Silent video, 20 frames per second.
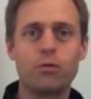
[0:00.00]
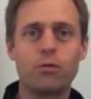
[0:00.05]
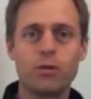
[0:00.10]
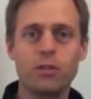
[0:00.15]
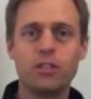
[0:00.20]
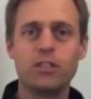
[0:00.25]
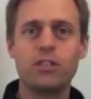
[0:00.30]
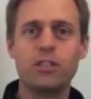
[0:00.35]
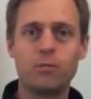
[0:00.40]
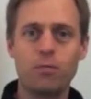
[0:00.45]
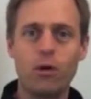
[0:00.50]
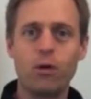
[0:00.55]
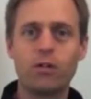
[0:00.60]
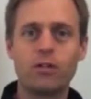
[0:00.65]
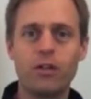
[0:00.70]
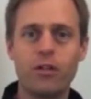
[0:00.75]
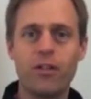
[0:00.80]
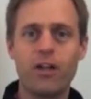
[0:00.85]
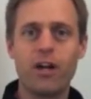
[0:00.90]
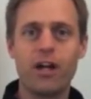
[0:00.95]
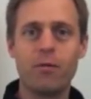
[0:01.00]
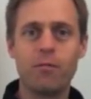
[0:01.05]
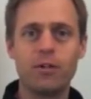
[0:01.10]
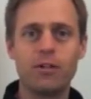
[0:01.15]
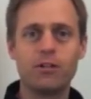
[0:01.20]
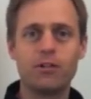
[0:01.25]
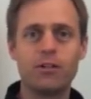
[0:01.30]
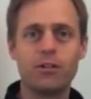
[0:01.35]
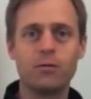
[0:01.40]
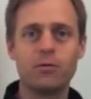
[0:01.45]
really spoke to them
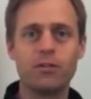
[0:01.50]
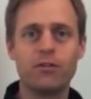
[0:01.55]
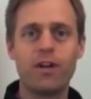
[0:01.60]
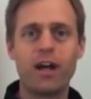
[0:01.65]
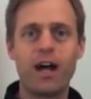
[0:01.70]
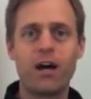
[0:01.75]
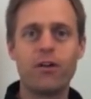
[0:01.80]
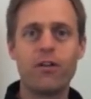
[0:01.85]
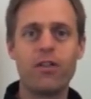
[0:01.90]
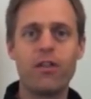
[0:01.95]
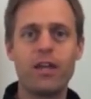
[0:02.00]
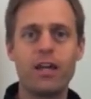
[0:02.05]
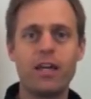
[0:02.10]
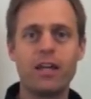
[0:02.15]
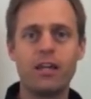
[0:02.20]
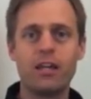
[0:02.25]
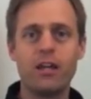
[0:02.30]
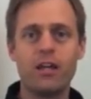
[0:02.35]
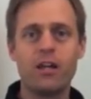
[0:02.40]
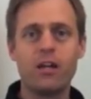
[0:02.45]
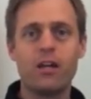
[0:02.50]
in terms of how do they